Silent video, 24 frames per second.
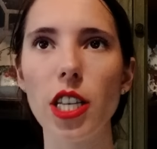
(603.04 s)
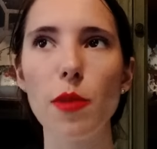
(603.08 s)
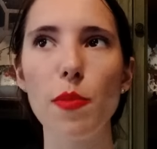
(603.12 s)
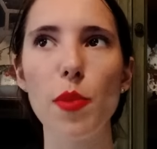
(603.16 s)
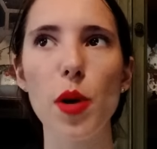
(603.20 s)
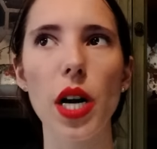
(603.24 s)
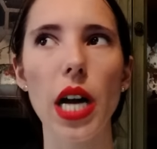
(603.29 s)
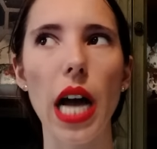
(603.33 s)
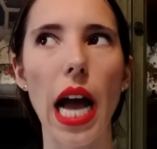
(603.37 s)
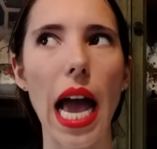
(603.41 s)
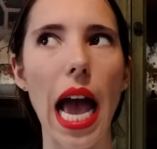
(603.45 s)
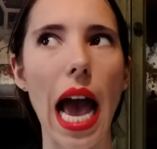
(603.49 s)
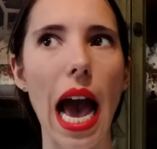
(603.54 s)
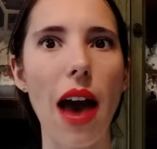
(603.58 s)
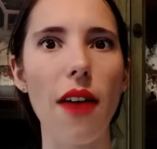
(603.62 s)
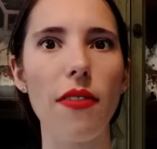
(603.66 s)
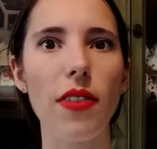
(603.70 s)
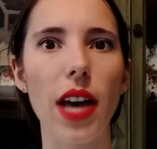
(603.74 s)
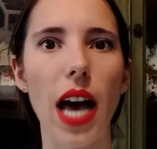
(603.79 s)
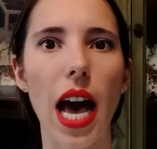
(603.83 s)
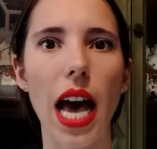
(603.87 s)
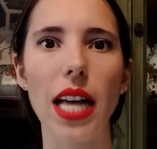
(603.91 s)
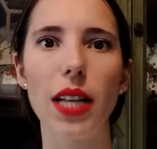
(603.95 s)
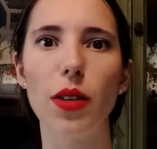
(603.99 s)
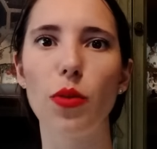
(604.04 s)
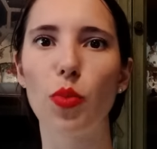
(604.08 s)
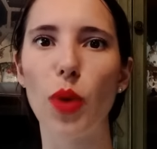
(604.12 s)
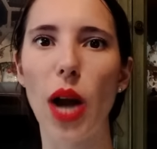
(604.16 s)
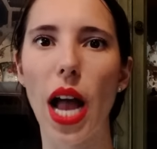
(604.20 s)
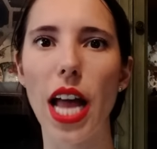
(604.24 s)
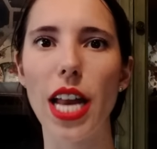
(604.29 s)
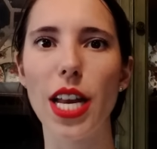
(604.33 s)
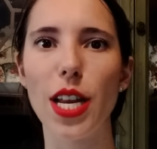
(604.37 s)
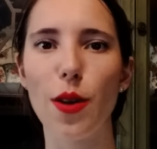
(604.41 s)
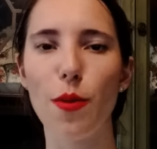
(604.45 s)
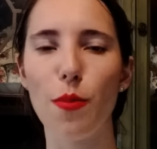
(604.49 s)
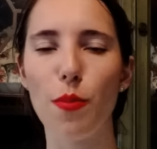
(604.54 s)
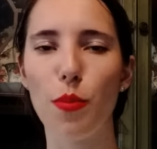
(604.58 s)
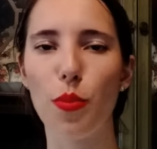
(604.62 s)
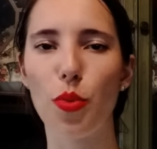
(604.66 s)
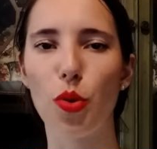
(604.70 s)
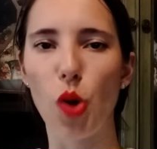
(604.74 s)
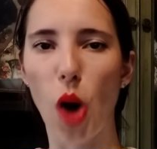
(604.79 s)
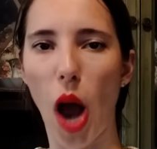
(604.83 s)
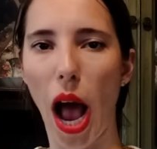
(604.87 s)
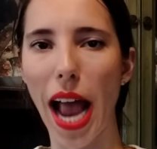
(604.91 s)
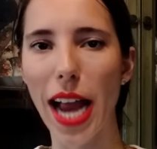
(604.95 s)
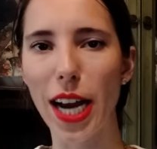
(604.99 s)
a book I read
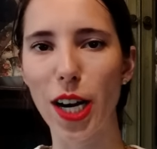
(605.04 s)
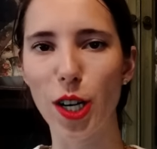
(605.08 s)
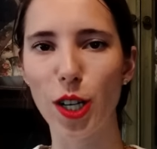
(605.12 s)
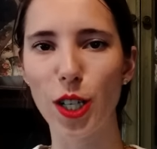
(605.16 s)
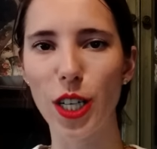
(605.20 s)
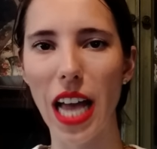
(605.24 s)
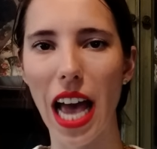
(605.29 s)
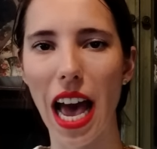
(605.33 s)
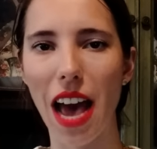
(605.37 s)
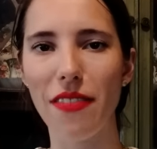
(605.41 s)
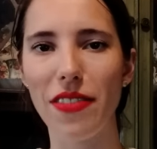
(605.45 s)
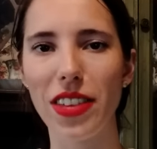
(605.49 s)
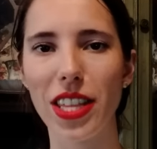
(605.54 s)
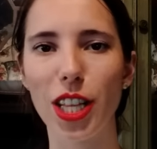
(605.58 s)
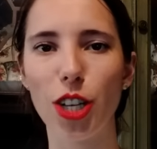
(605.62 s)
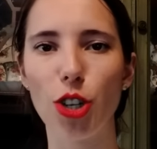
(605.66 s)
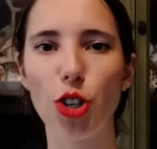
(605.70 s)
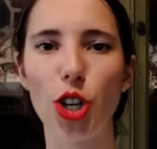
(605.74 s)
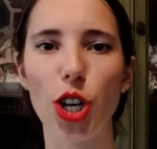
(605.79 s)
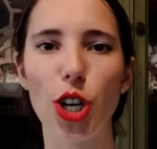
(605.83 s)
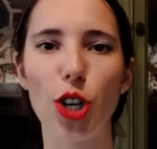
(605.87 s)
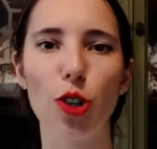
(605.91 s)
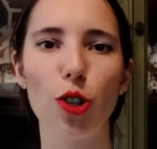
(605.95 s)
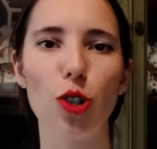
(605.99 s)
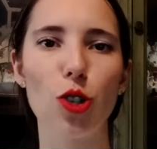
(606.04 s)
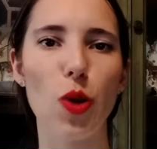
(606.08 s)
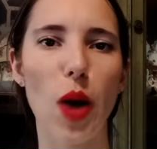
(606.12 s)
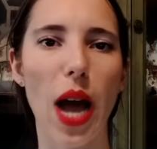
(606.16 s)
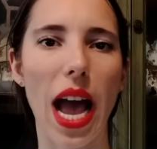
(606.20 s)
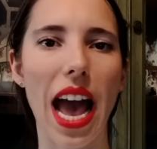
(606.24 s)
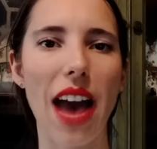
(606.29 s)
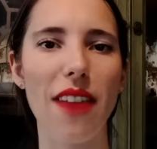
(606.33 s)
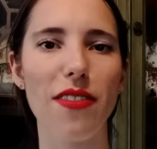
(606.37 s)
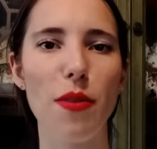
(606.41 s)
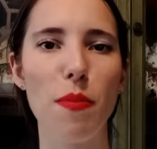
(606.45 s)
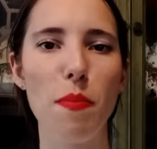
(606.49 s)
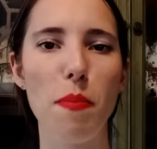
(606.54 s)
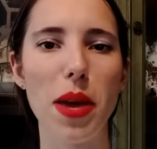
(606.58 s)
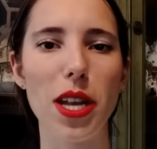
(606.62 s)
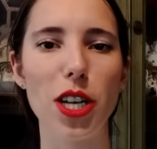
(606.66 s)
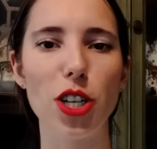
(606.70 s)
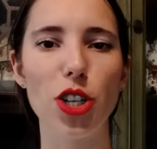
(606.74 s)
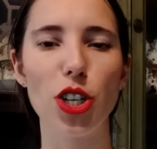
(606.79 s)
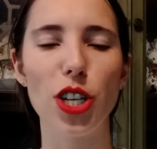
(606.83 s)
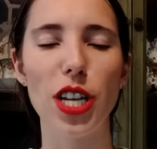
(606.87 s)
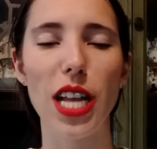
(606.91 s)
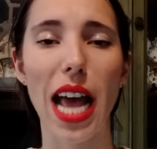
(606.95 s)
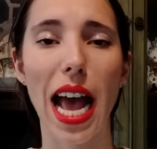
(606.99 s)
prior to having the channel, so I haven't
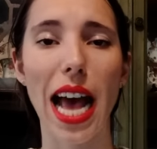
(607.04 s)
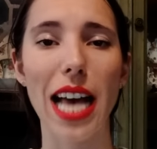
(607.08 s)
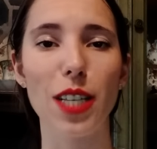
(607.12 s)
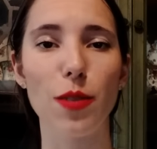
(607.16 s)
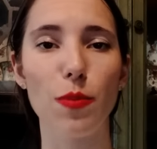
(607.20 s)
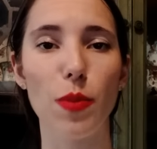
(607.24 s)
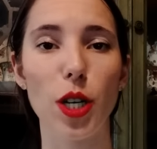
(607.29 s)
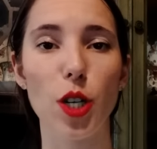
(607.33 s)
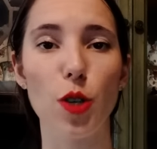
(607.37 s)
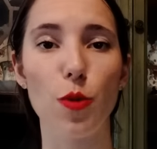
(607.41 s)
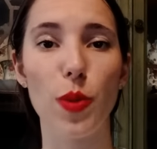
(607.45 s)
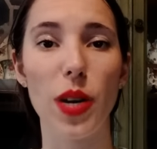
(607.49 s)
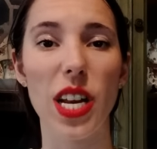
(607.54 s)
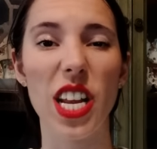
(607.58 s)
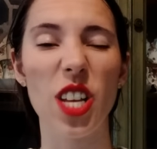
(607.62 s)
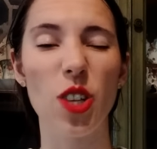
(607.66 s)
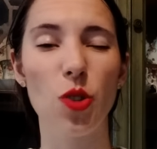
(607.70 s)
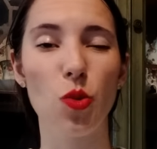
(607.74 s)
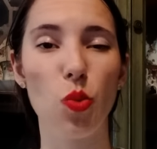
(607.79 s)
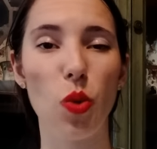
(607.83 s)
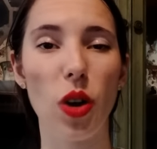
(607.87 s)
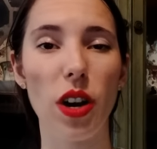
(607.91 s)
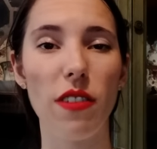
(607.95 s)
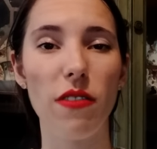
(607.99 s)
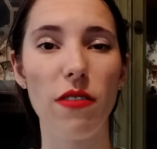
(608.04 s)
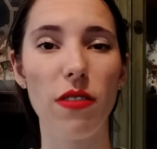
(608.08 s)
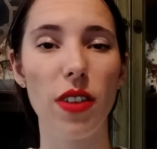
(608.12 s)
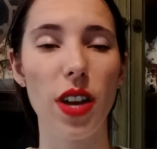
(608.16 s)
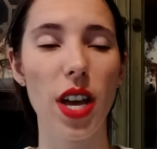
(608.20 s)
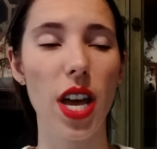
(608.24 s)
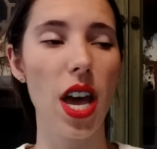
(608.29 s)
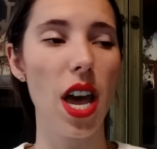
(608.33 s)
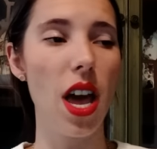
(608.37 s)
mentioned it as much, but it is one of